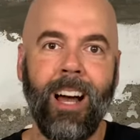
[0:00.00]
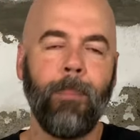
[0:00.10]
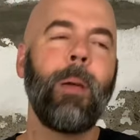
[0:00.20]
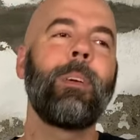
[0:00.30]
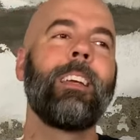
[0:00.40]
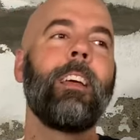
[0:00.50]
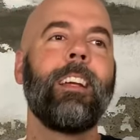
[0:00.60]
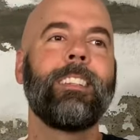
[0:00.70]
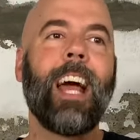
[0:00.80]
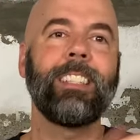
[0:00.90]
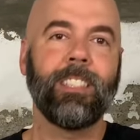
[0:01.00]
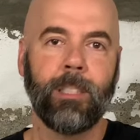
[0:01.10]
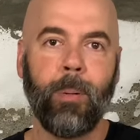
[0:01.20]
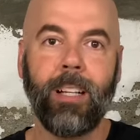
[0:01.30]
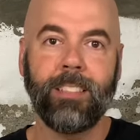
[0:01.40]
Maybe
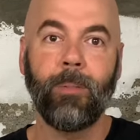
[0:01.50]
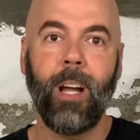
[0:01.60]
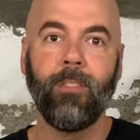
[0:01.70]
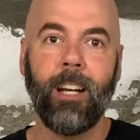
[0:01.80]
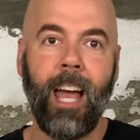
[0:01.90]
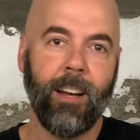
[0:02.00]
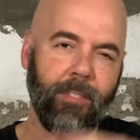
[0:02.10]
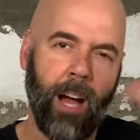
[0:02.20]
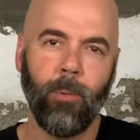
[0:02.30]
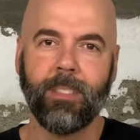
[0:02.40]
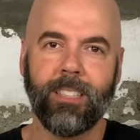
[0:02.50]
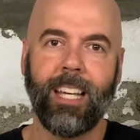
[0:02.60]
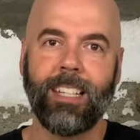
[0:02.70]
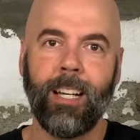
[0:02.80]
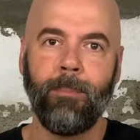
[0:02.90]
nicest president we ever had, if that was
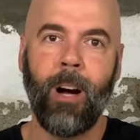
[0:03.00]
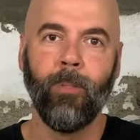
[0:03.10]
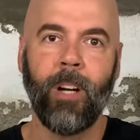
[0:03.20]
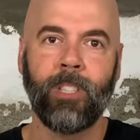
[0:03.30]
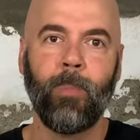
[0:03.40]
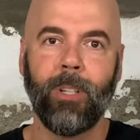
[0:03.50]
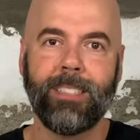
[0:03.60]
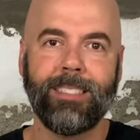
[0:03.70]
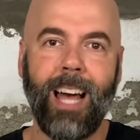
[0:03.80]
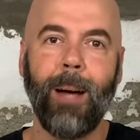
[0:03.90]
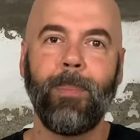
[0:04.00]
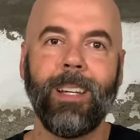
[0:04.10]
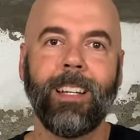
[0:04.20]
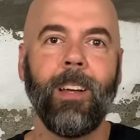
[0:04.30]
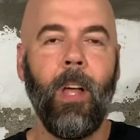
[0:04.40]
like a Mount Rushmore
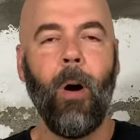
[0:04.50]
topic,